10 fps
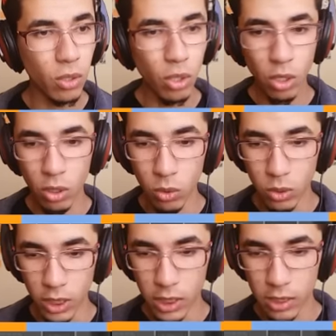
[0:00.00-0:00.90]
Oh,
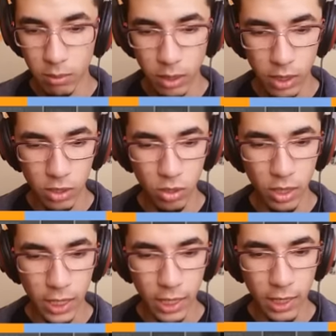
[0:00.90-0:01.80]
there is somebody who's
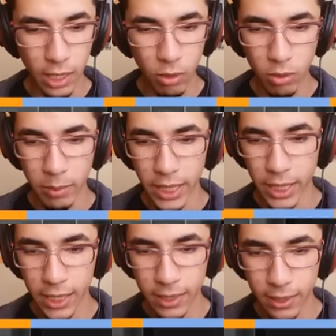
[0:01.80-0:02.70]
gonna kill our
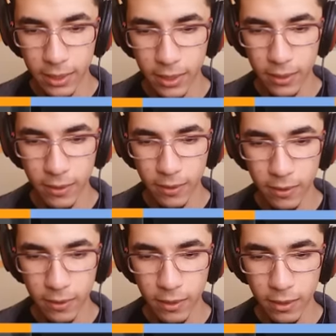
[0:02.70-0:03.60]
man.
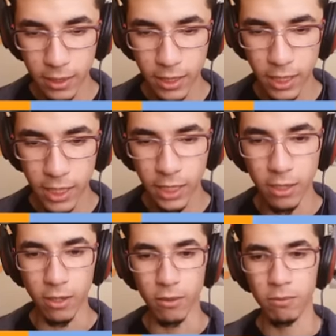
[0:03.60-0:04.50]
Here you
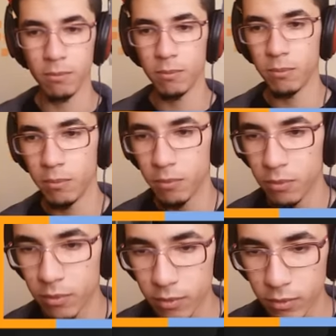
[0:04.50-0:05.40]
go.
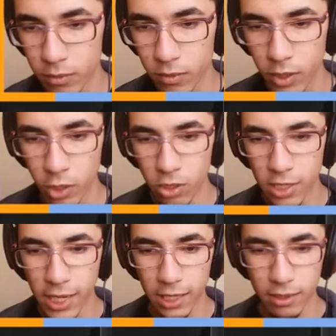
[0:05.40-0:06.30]

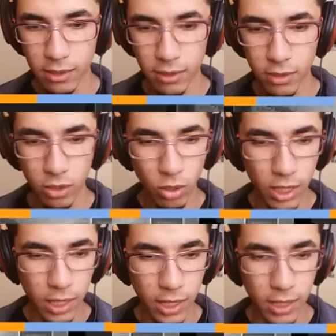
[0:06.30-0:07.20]
Who's next? Who
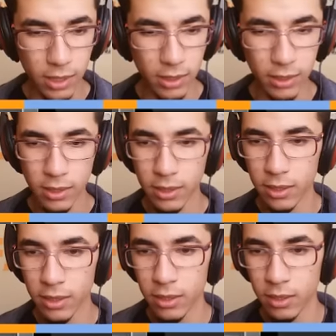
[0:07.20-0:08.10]
got a gun?
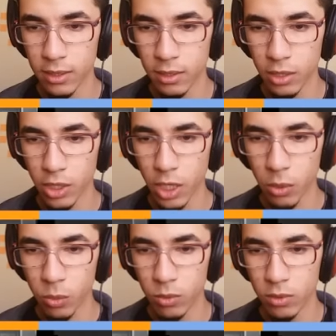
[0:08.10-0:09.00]

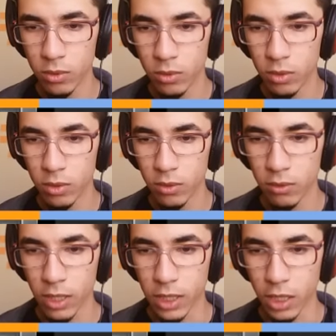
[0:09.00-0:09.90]
You?
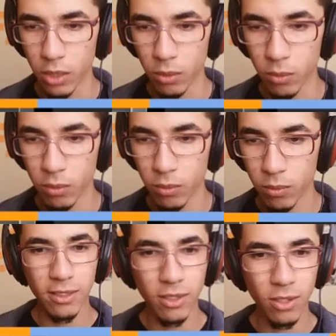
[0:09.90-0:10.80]
Fuck you.
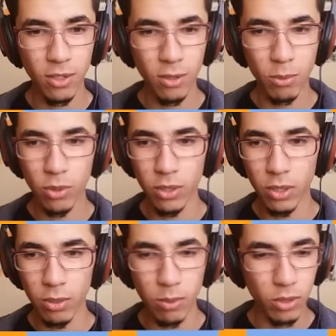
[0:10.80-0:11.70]
Oh boy,
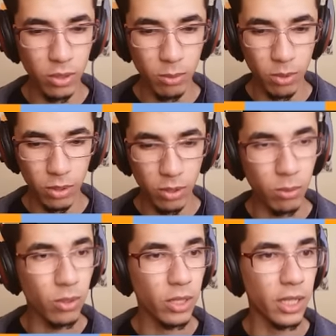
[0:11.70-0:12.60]
oh boy, oh boy, oh
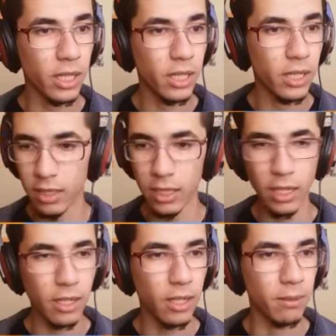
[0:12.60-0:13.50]
boy. You
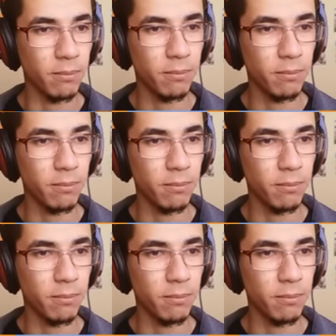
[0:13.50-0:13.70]
got a gun.